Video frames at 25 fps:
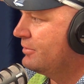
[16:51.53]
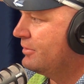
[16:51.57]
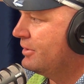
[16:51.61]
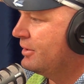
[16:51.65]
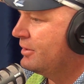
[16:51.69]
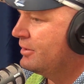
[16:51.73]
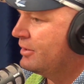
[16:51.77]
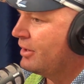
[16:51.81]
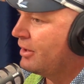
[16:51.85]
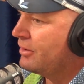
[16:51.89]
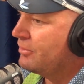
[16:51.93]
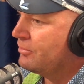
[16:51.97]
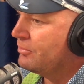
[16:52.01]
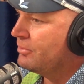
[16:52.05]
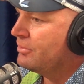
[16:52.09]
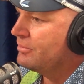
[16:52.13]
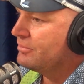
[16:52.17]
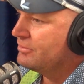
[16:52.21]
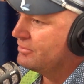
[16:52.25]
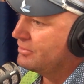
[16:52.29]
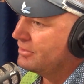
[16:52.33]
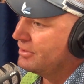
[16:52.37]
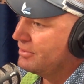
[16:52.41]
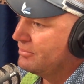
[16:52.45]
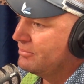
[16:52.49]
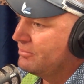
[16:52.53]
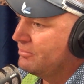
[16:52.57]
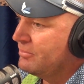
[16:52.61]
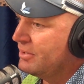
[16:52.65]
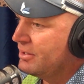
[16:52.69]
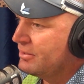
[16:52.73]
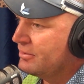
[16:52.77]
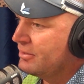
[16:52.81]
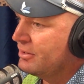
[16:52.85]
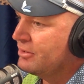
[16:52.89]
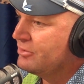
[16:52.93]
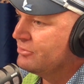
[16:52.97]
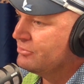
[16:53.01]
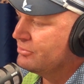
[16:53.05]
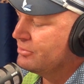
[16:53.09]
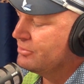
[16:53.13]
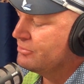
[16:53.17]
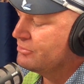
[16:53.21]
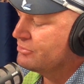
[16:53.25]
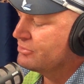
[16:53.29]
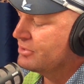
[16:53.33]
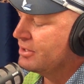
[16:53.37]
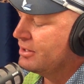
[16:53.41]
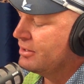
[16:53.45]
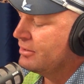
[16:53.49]
They know what, Meg knows what
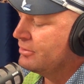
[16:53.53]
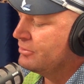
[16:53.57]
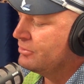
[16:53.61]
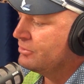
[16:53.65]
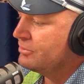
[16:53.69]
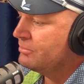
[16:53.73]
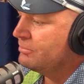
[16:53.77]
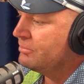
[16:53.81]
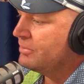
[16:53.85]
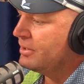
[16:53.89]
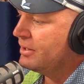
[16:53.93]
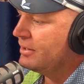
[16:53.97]
was going on,